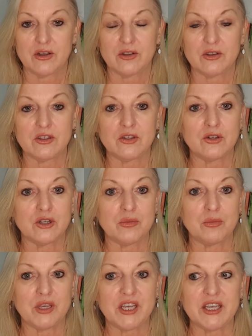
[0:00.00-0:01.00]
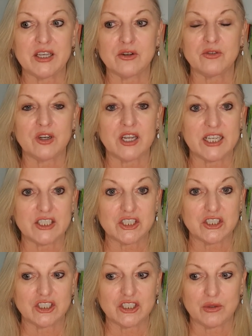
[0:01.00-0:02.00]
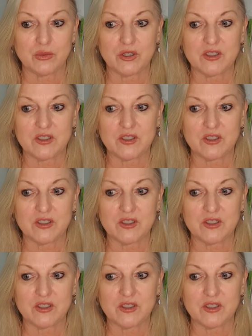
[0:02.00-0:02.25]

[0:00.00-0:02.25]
being in a relationship where